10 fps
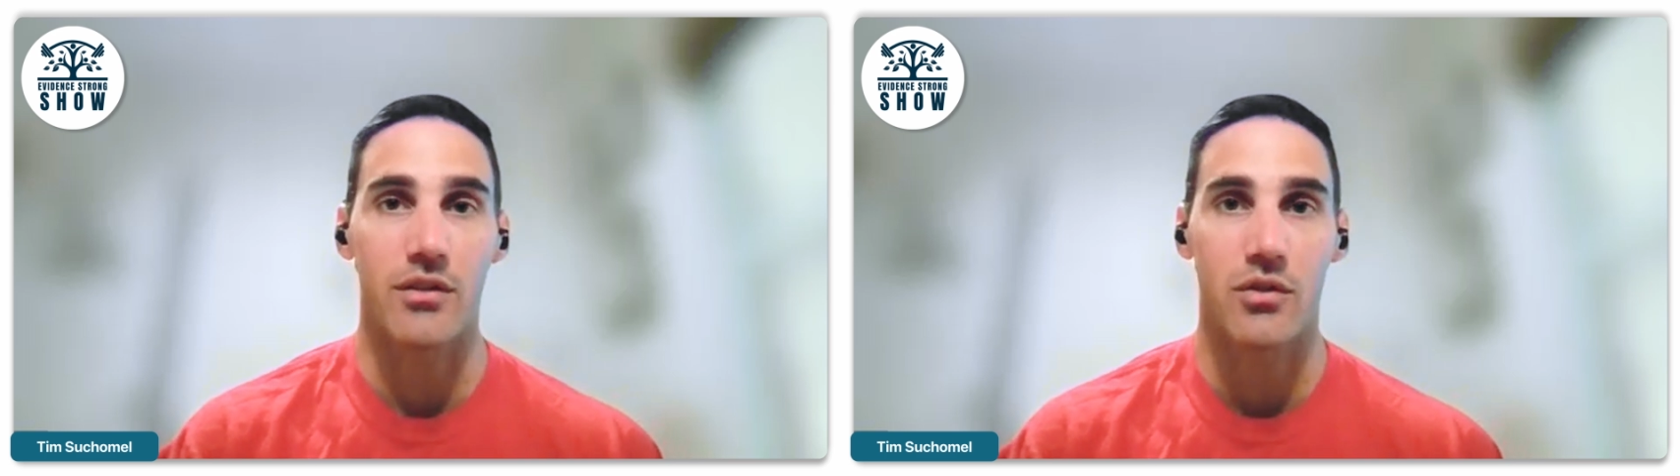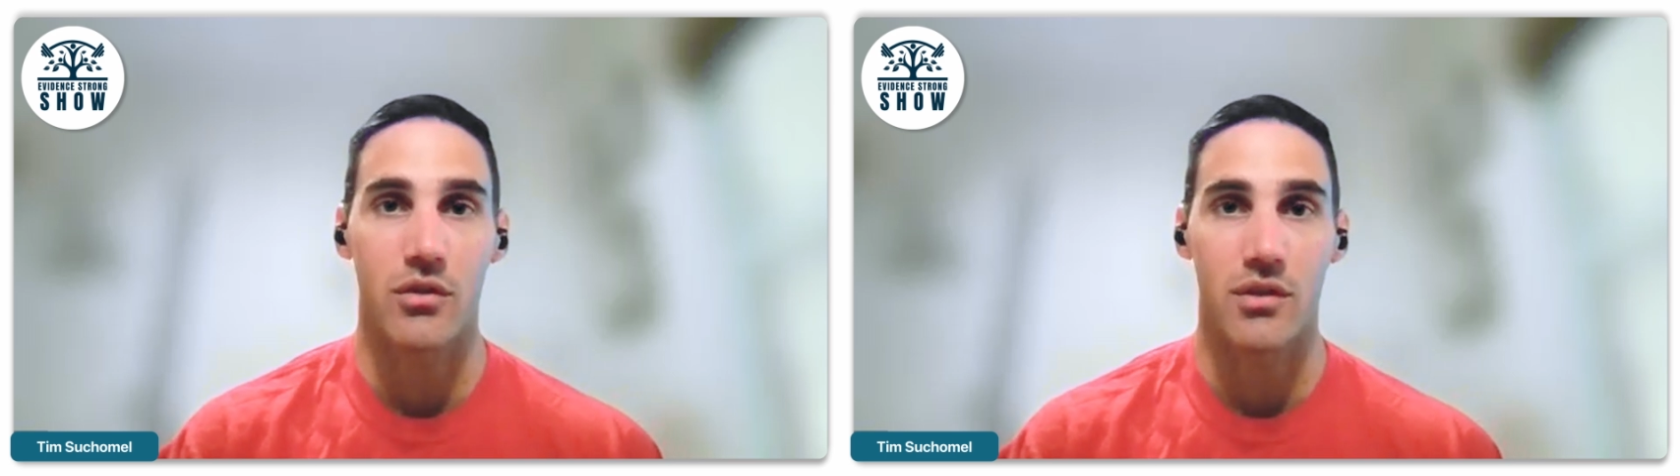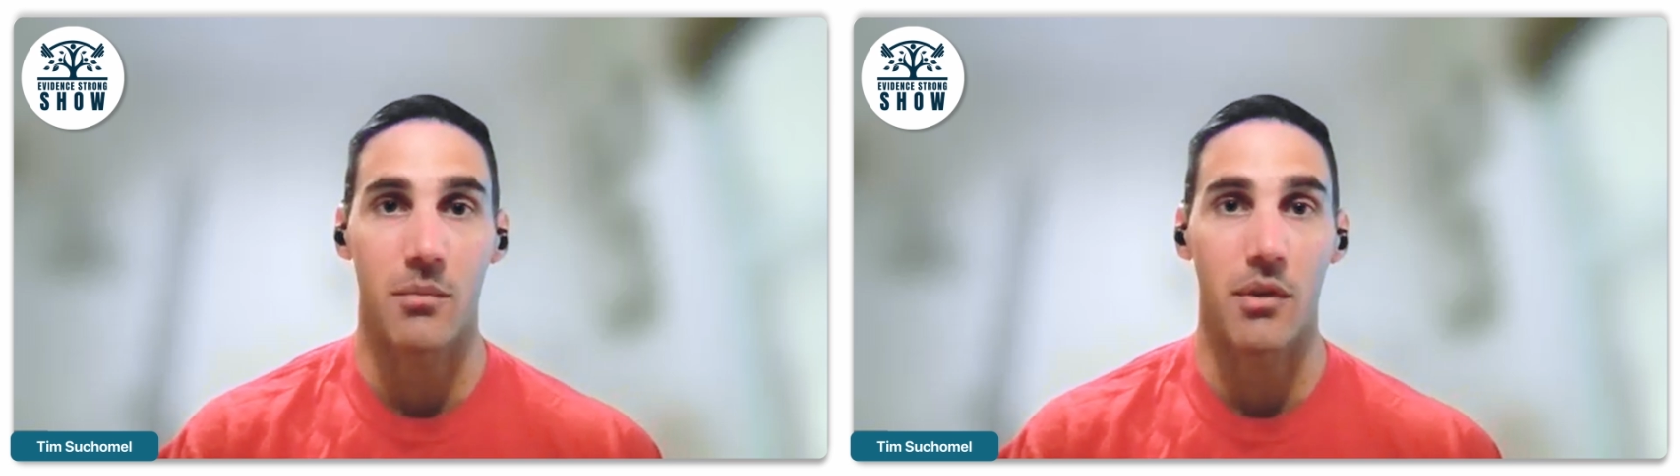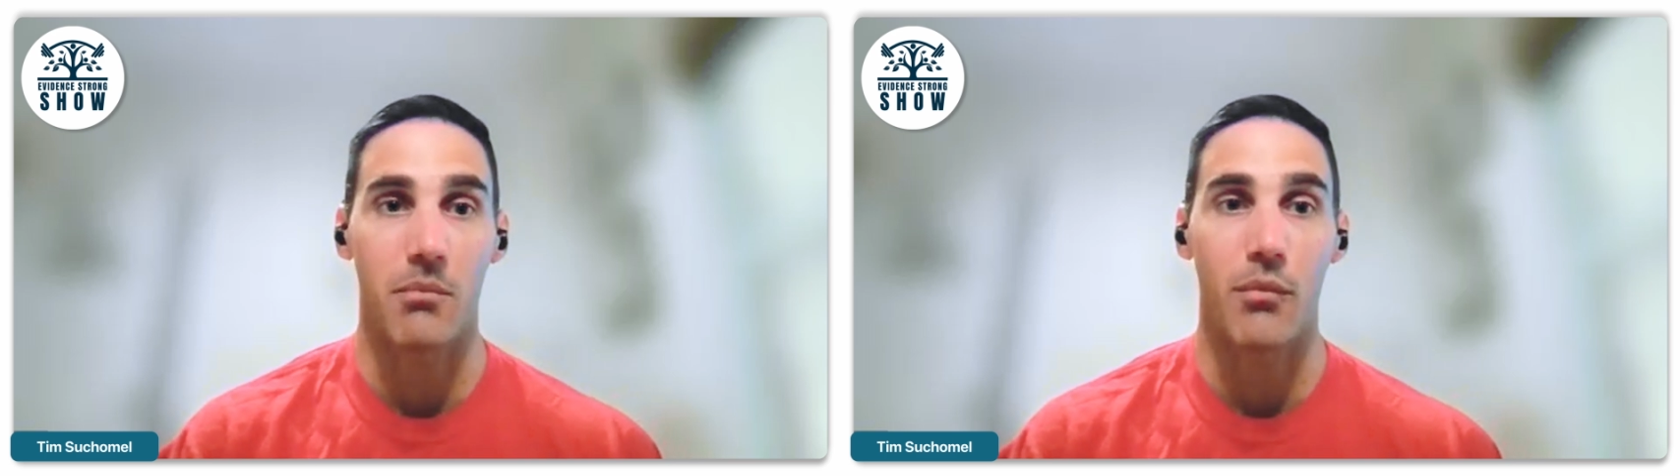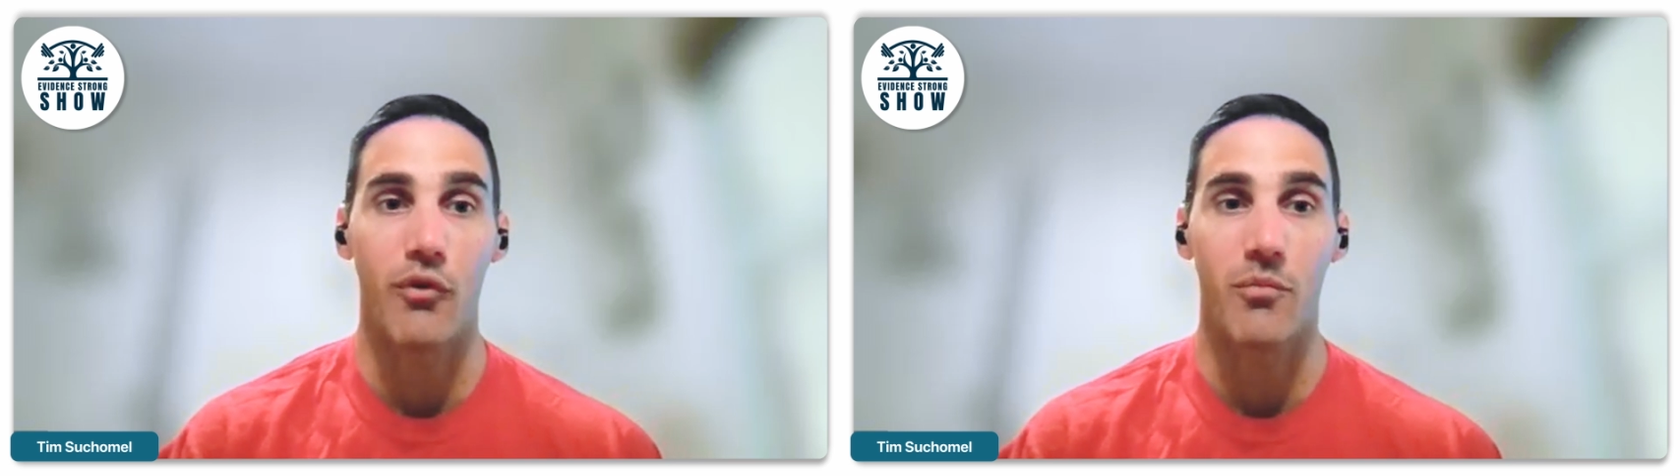to some of the
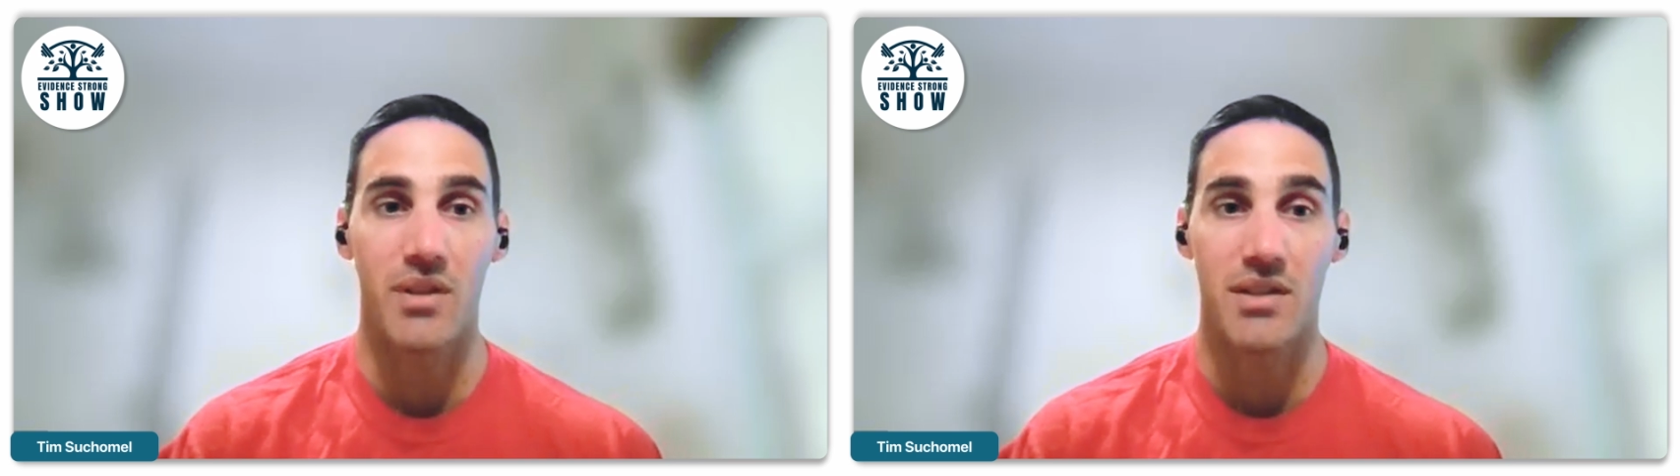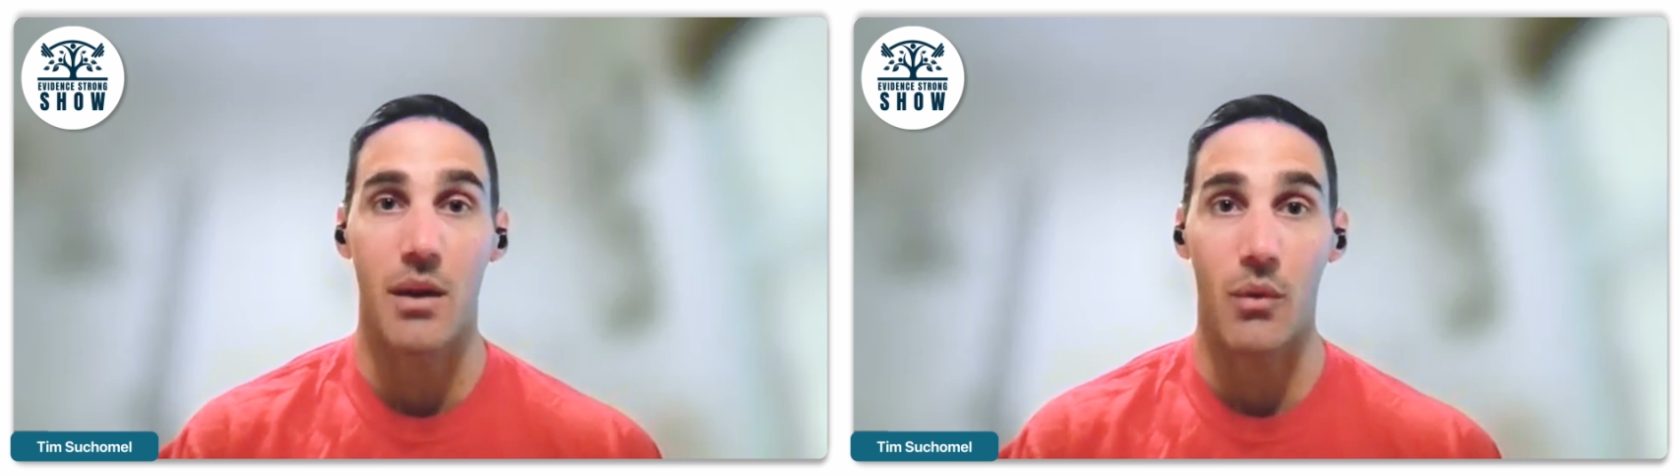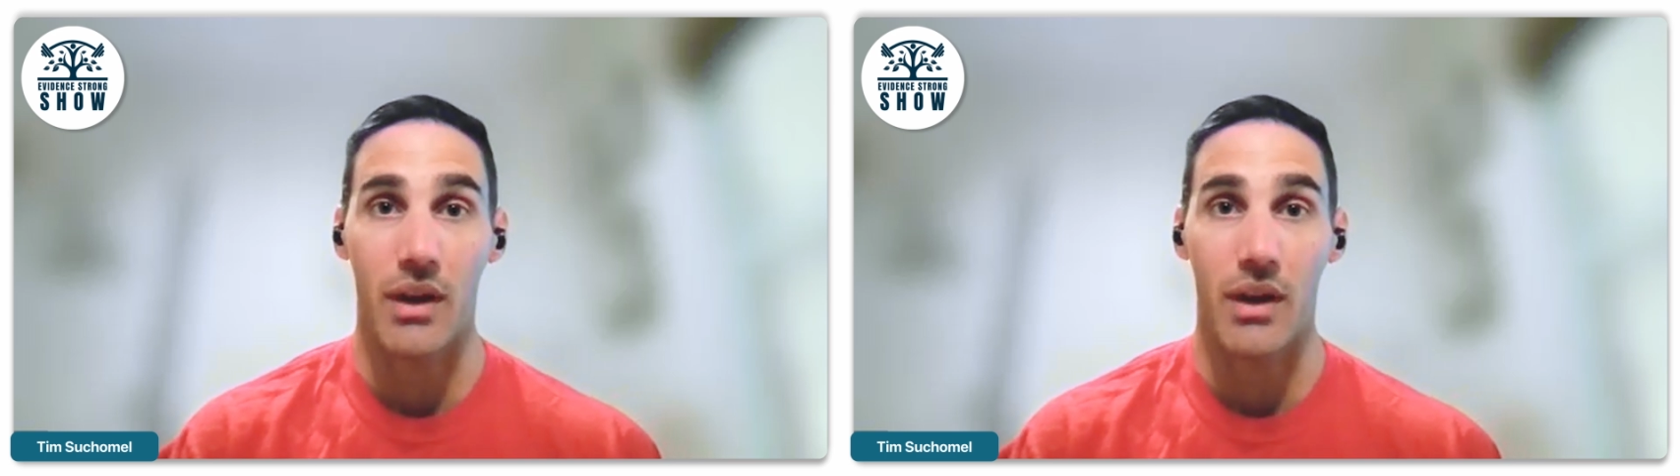movements that we